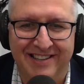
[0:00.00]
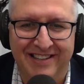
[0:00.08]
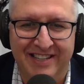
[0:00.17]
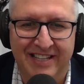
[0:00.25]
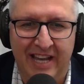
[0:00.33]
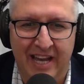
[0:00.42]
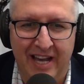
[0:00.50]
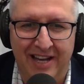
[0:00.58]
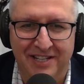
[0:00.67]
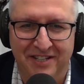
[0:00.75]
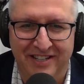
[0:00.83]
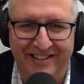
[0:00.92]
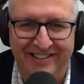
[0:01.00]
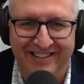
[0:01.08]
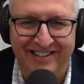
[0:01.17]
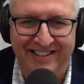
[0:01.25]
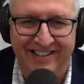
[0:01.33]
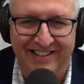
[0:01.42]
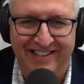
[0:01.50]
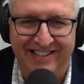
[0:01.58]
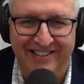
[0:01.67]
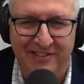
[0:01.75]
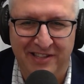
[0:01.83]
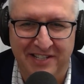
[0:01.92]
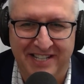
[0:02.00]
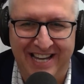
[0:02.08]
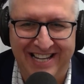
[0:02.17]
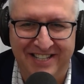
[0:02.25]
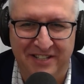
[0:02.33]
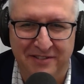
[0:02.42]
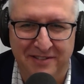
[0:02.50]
Yeah, I do. I like all those cartoon